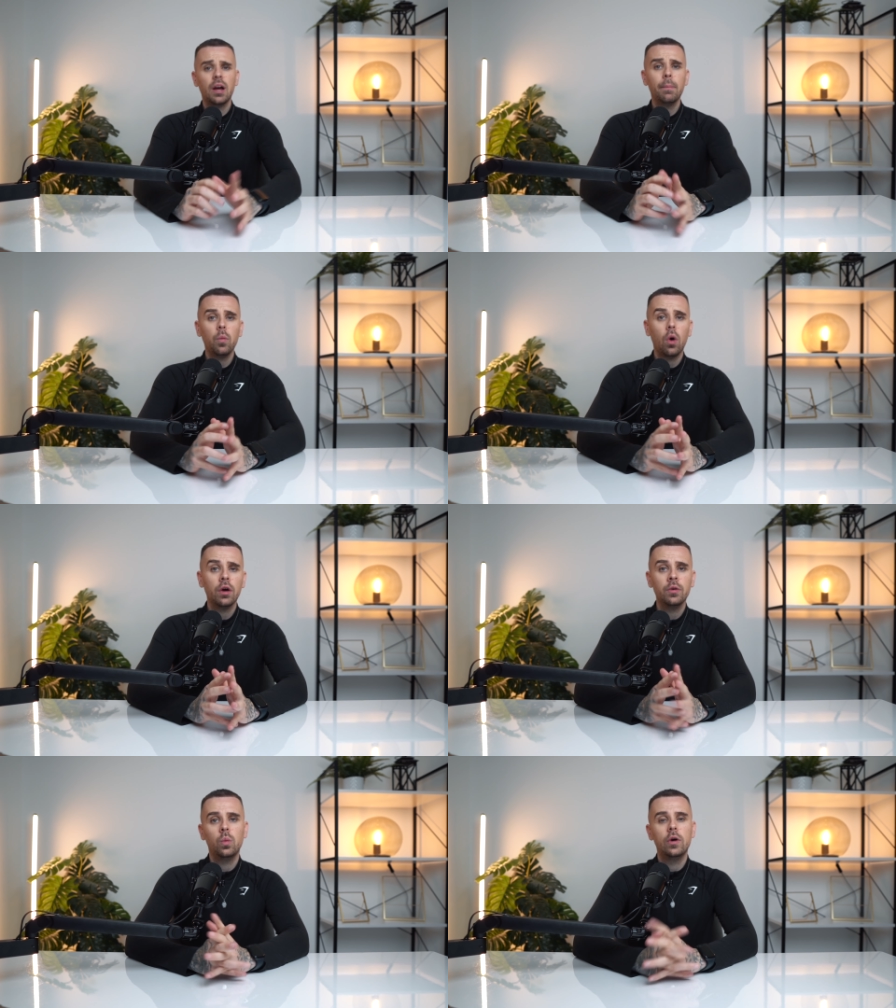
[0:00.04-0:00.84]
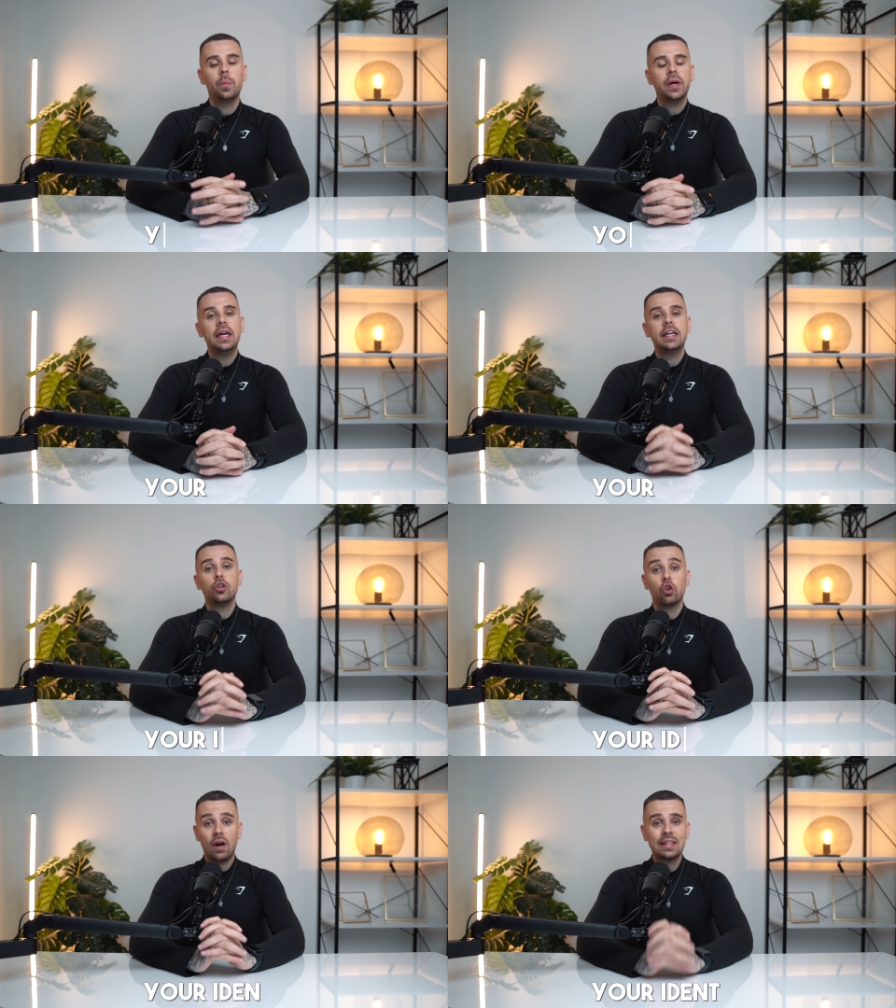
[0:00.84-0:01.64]
number one will be
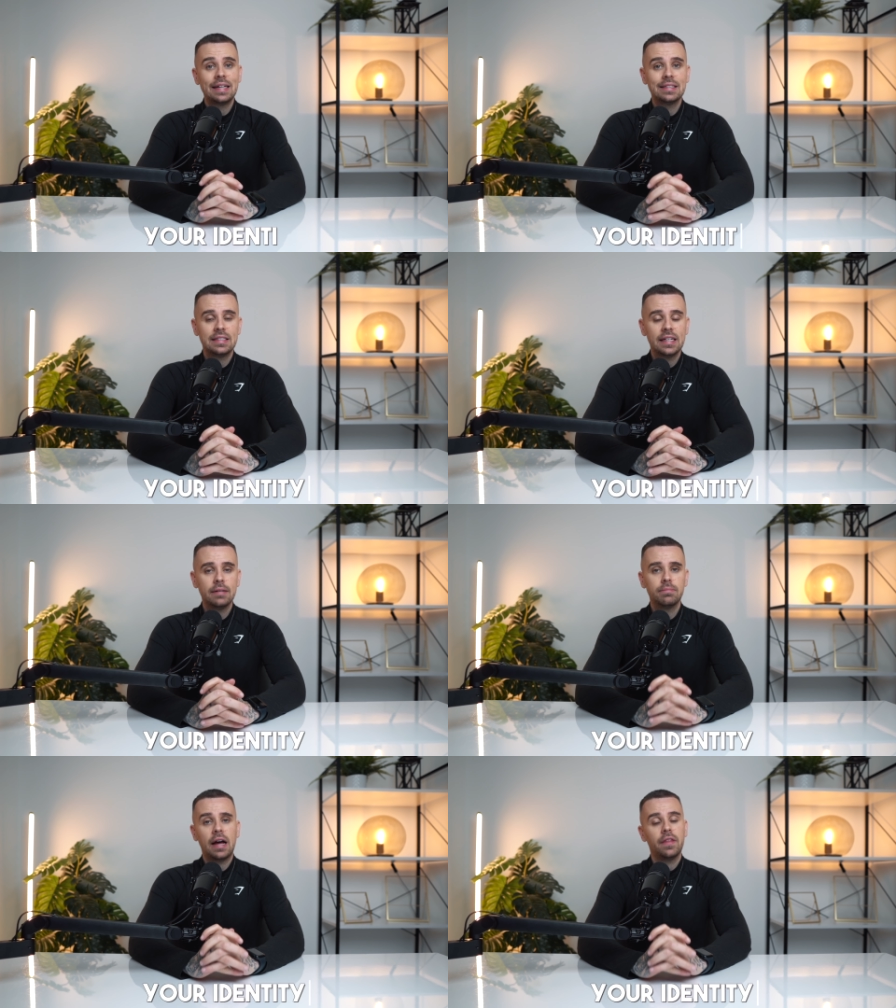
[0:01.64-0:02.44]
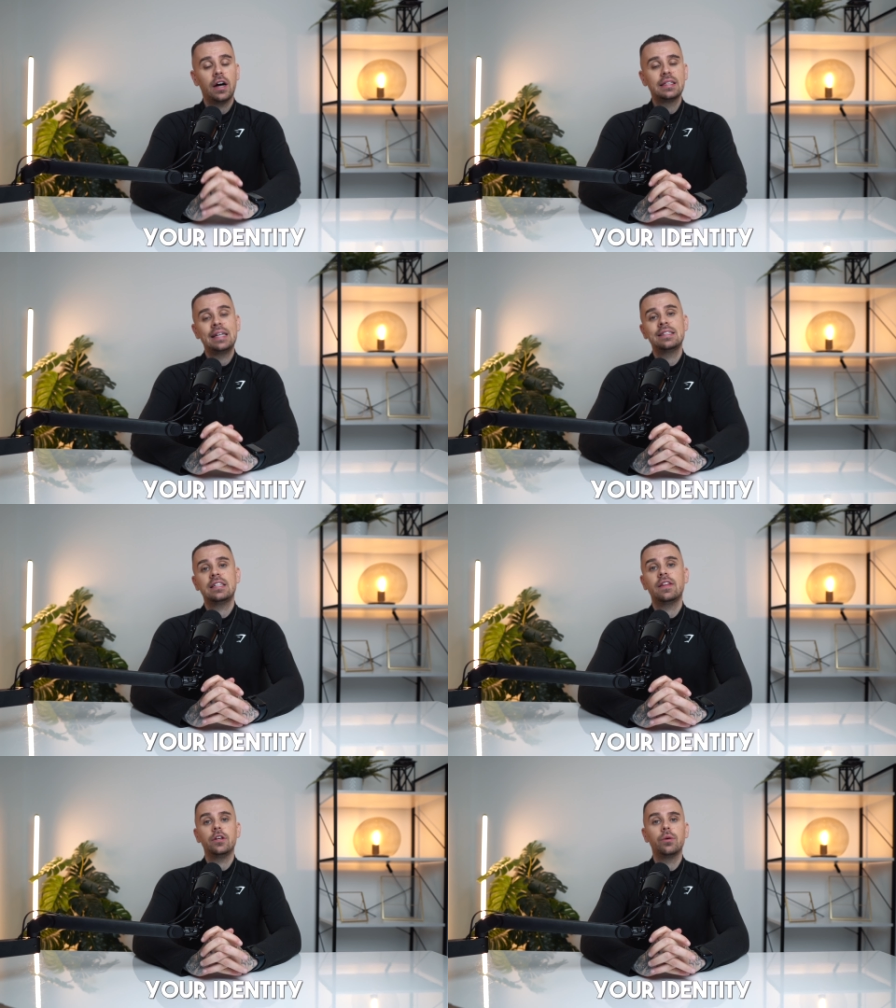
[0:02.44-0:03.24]
your identity. Now, the
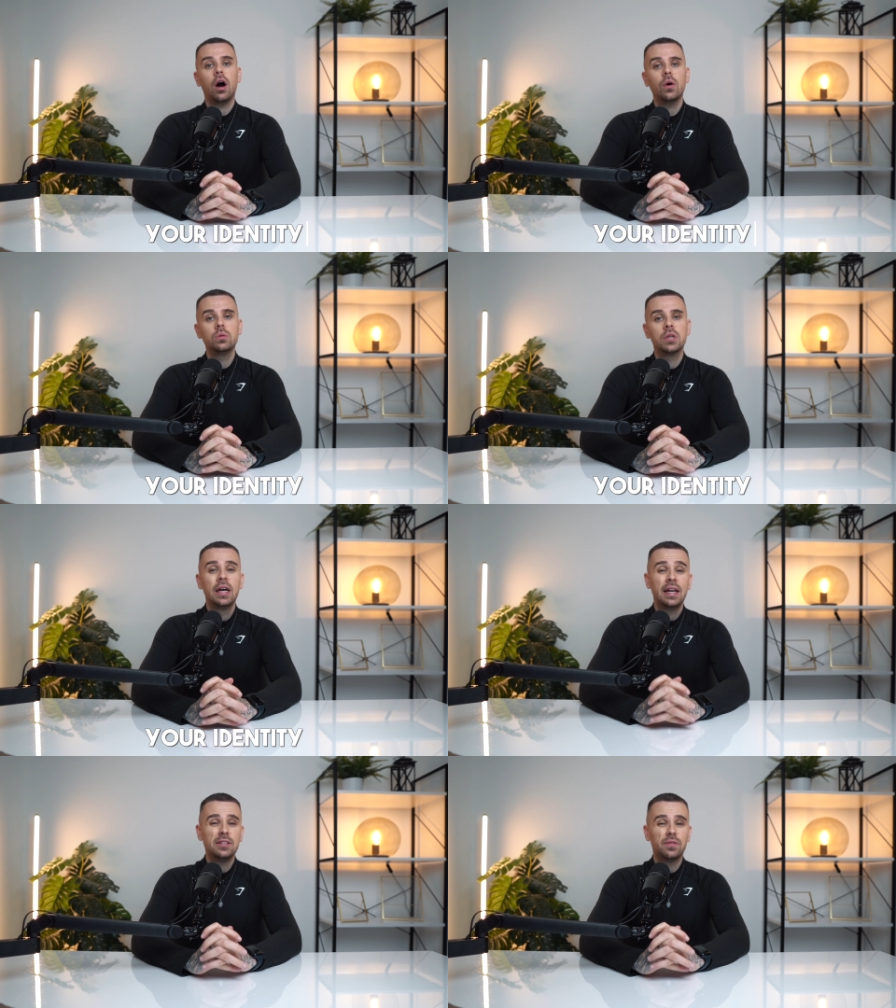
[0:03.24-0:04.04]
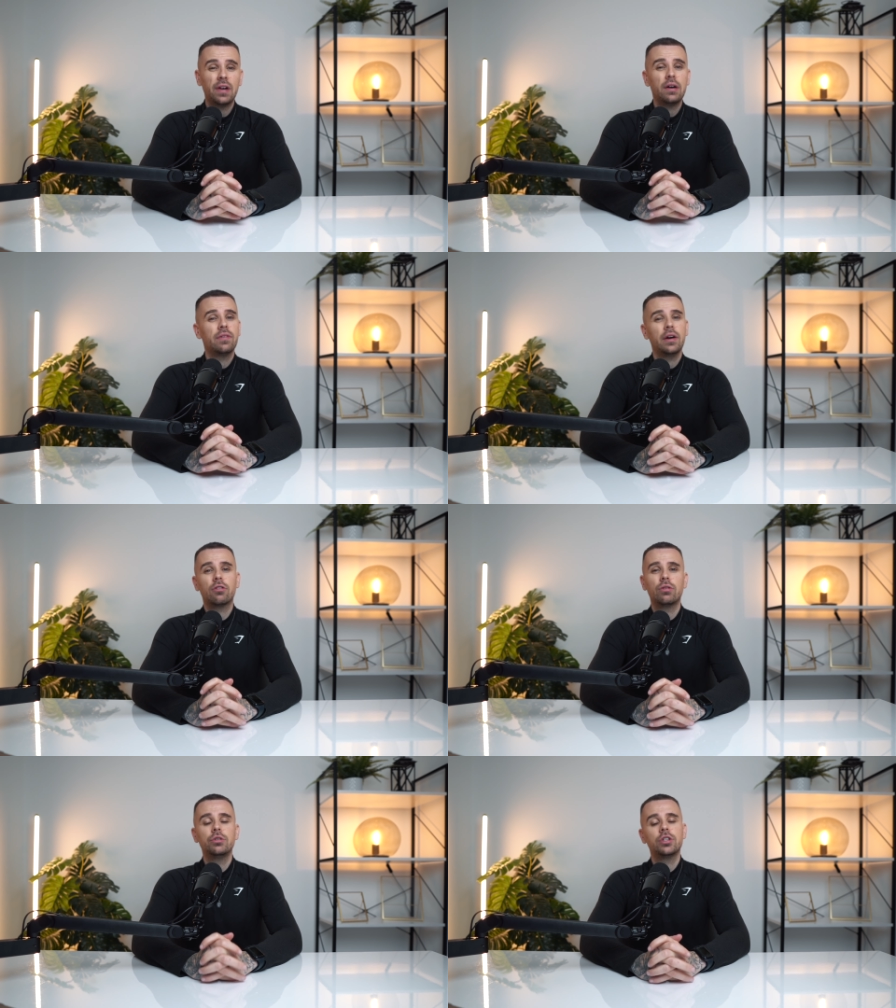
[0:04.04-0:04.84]
identity that you hold is very, very
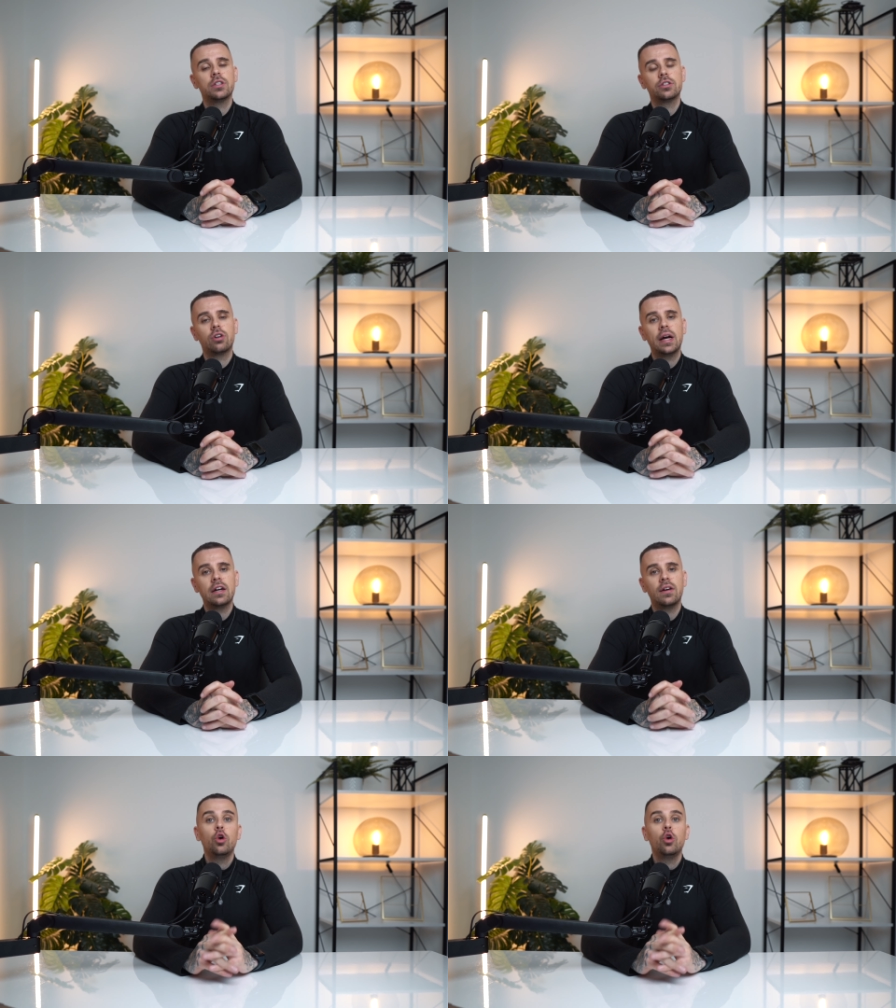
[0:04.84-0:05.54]
crucial as a trader.